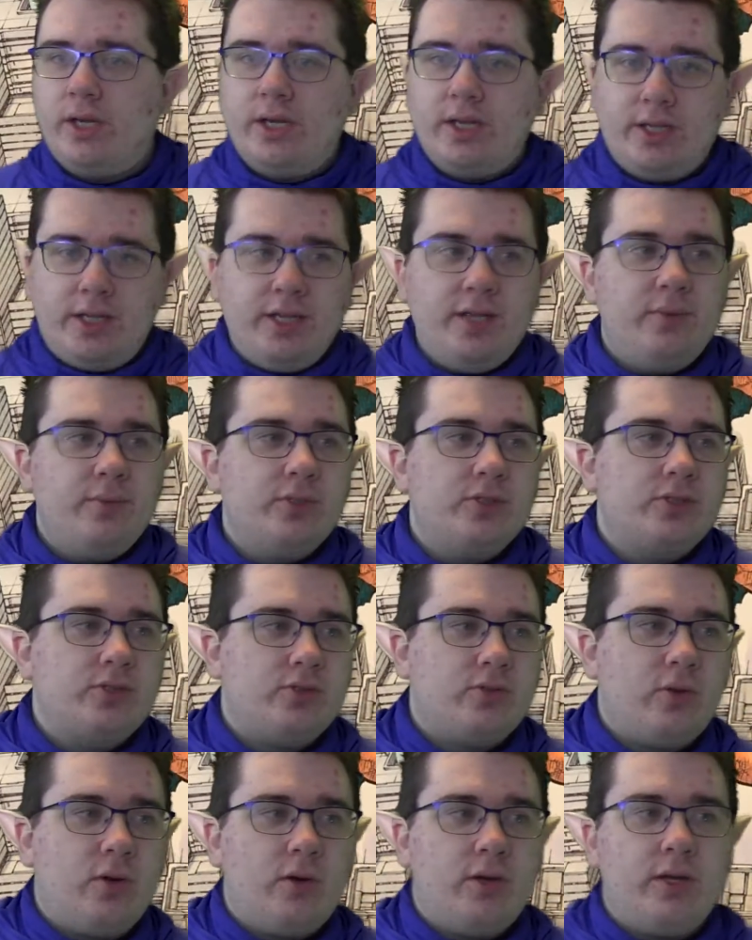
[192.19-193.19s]
He was
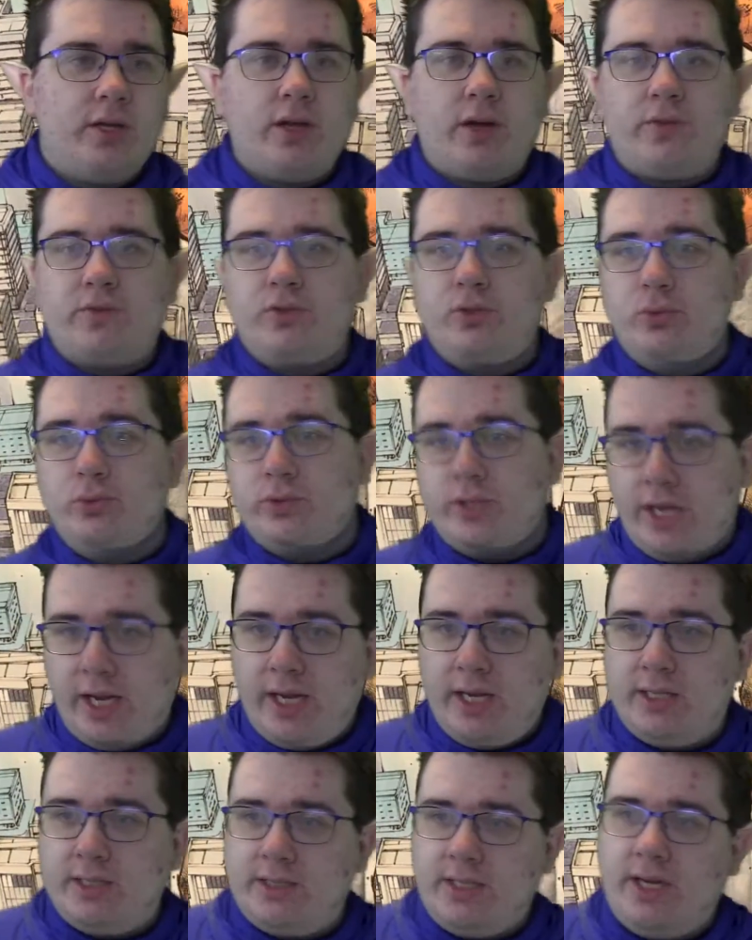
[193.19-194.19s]
strong enough to
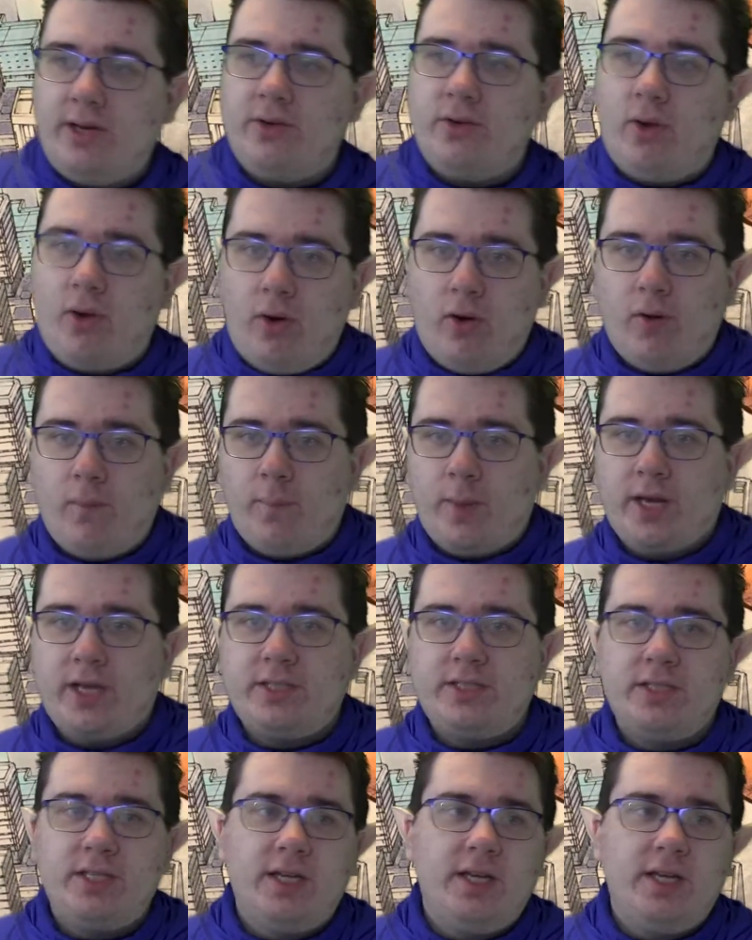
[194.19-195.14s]
take down All Might.